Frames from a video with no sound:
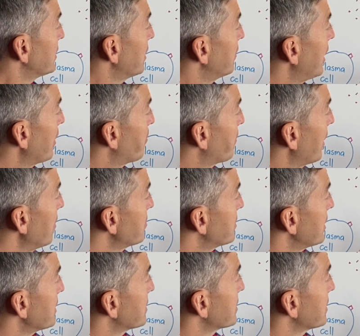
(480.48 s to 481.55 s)
So that
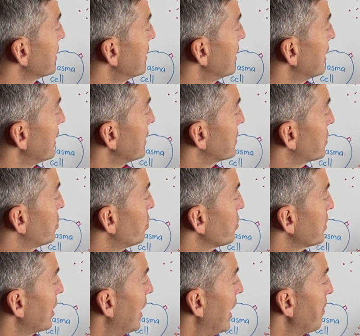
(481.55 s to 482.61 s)
process is
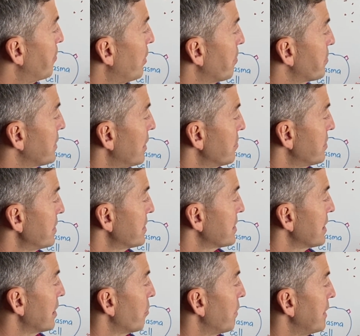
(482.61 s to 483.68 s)
called
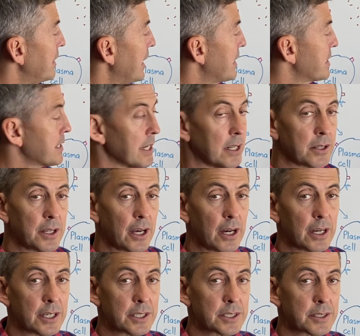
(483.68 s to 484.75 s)
apoptosis, when that cell
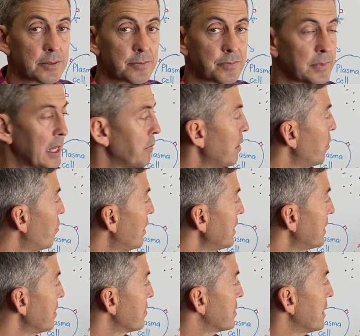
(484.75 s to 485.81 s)
dies. And we
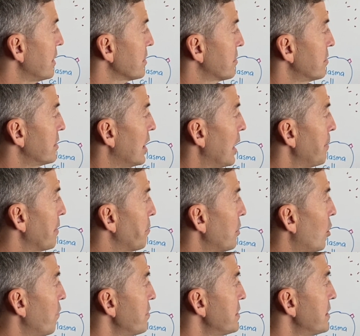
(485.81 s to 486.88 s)
want those cells to die, but we
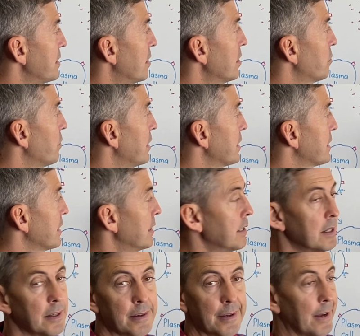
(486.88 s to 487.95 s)
obviously don't want
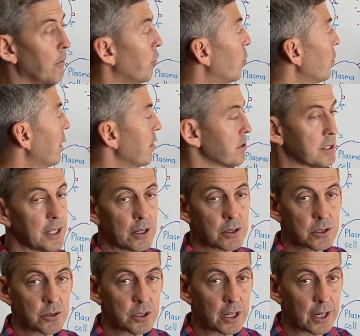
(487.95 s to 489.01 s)
all our
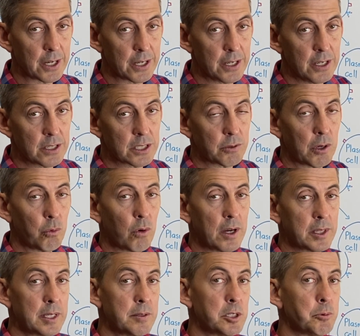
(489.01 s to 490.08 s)
cells to die. So we
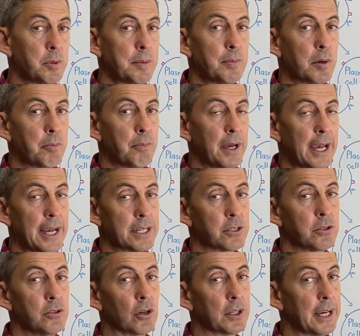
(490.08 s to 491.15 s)
want them to be prepared
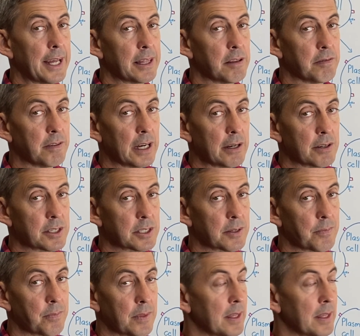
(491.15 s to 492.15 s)
to not get the virus.